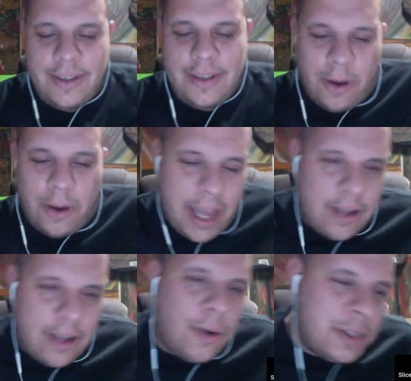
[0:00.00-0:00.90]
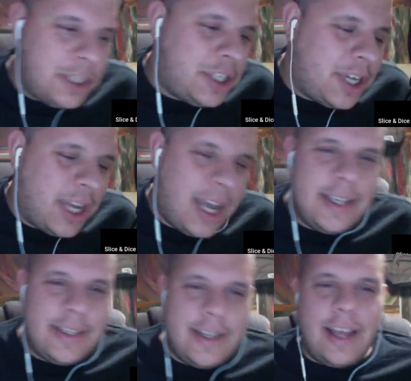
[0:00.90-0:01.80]
oh, man, holy shit,
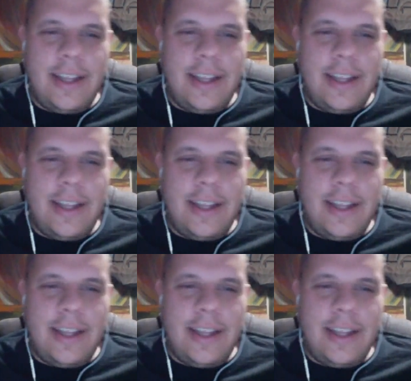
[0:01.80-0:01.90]
guys.